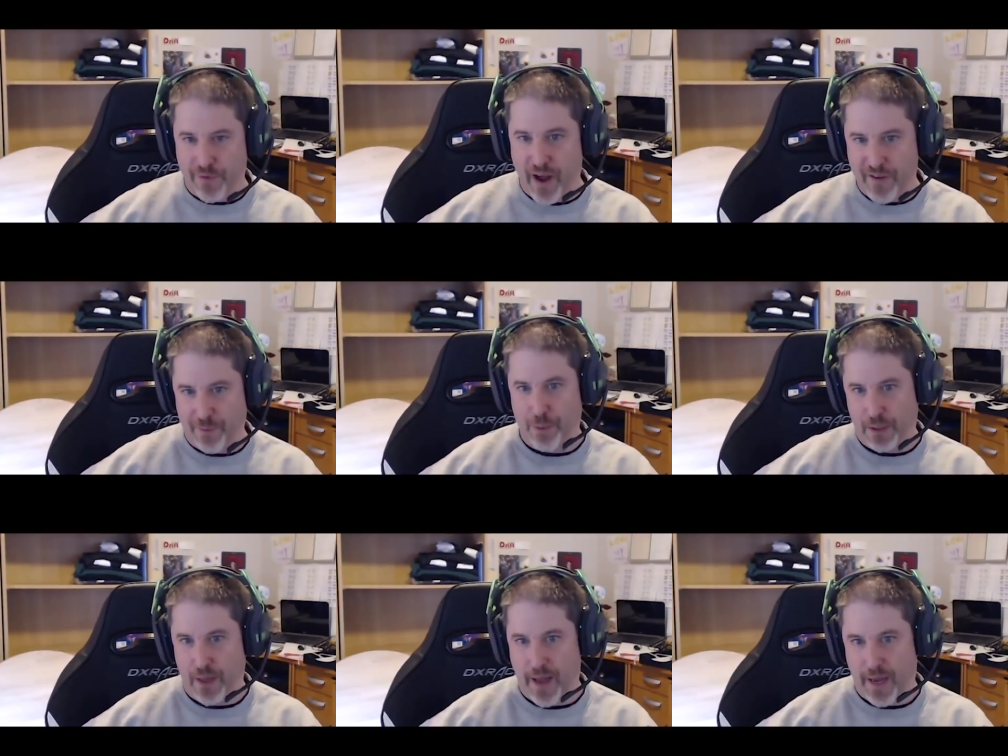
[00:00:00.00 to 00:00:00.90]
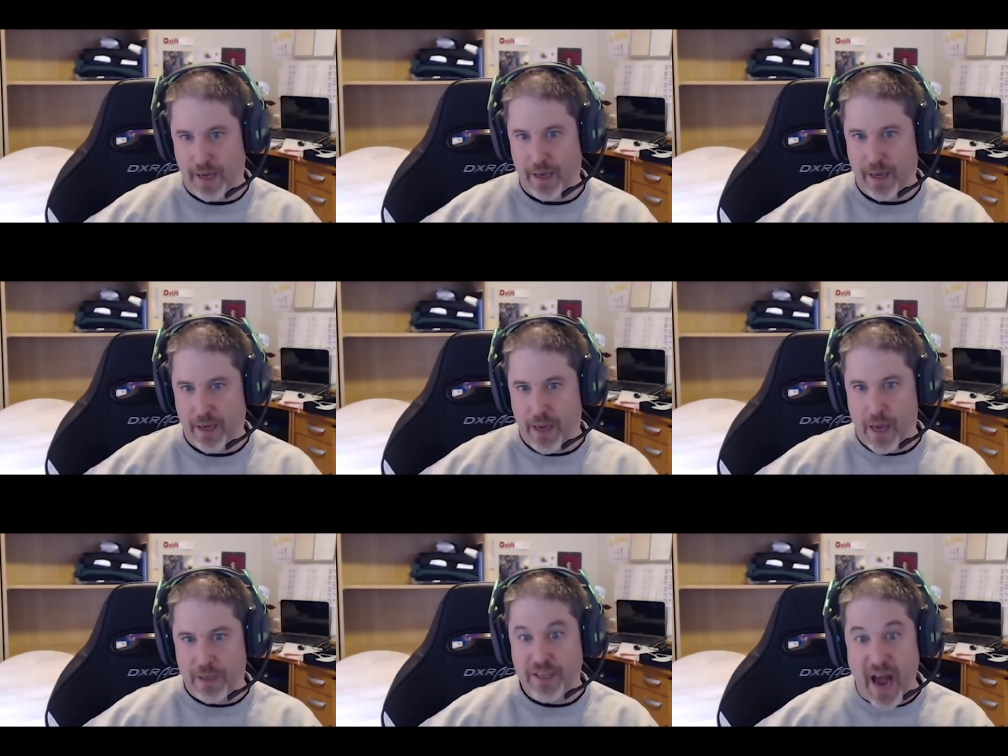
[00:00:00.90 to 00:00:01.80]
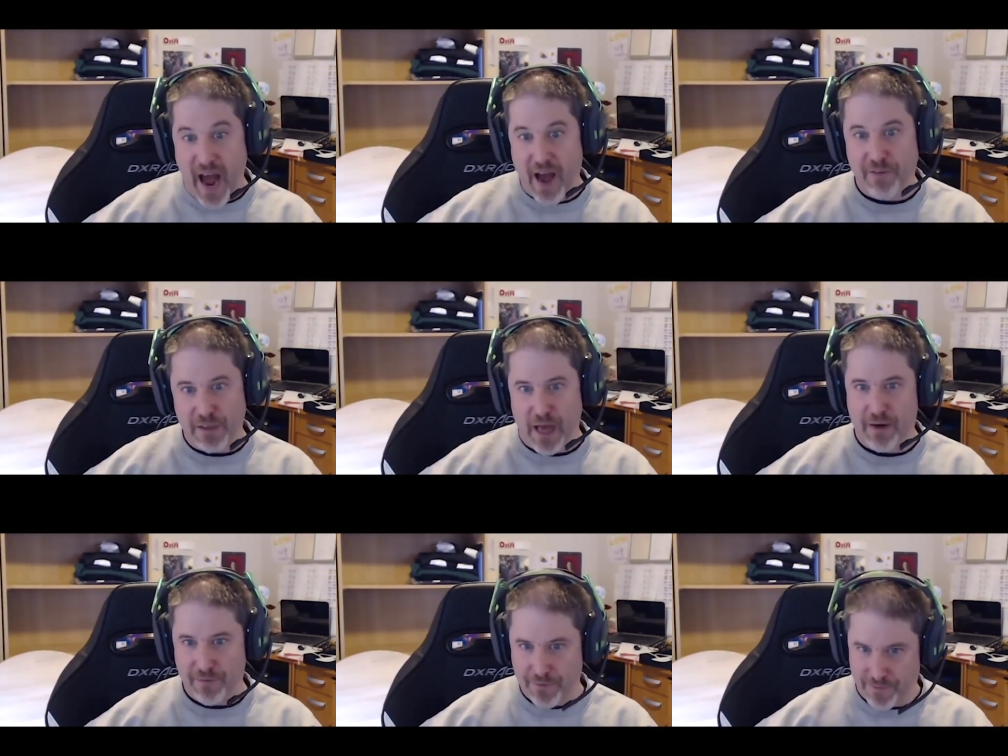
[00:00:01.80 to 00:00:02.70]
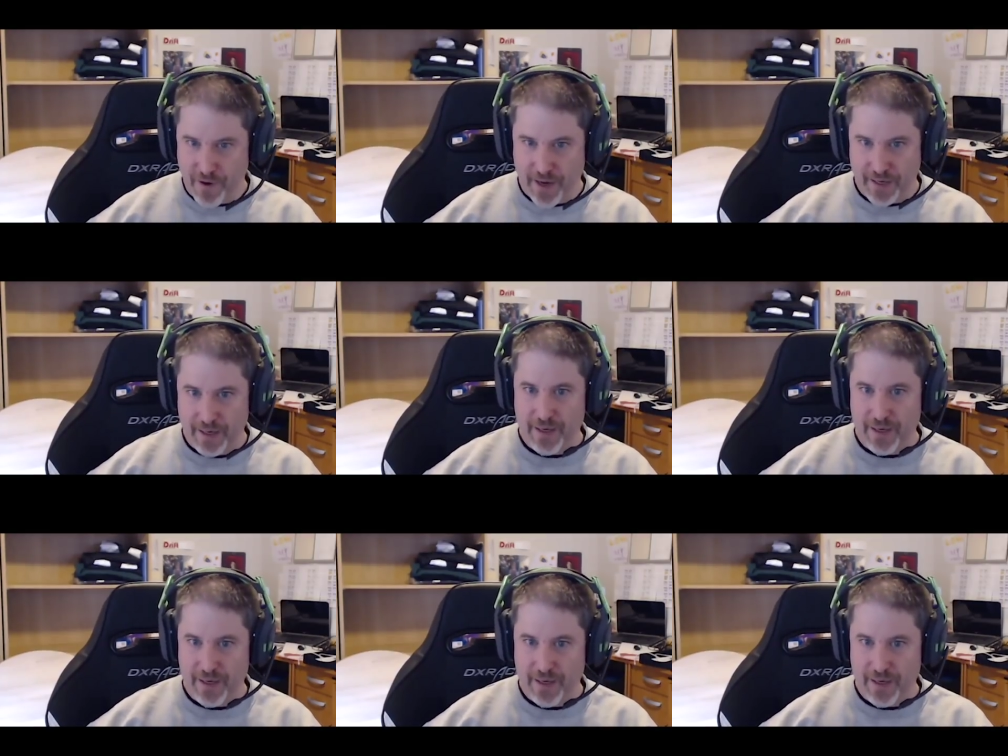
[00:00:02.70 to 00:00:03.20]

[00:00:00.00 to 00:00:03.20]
five play to have a lot of fun.